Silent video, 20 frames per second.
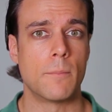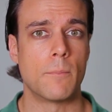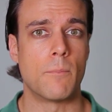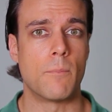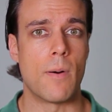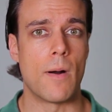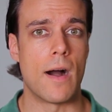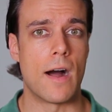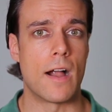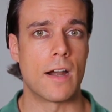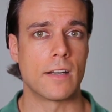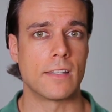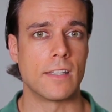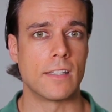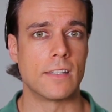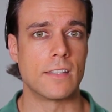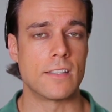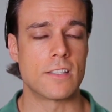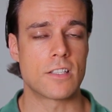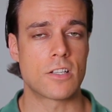part
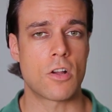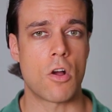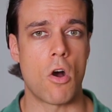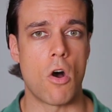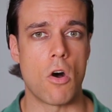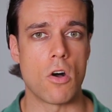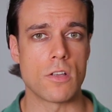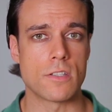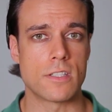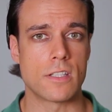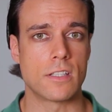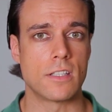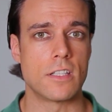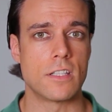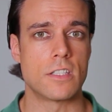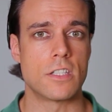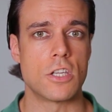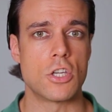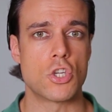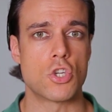that is causing
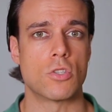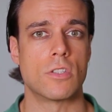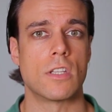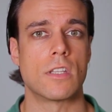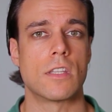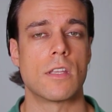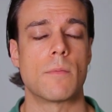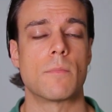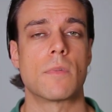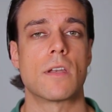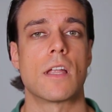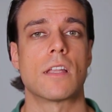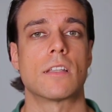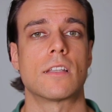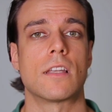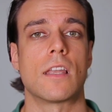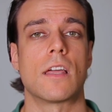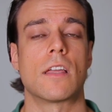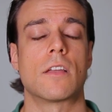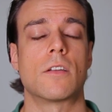this issue that I'm not
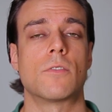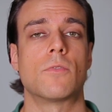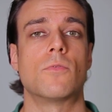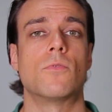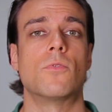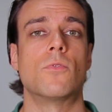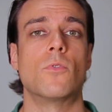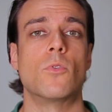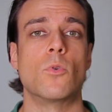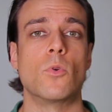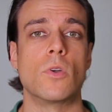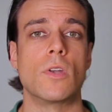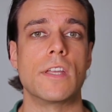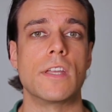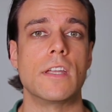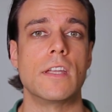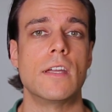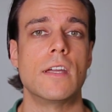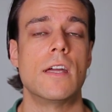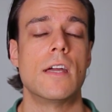like
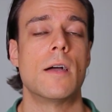fully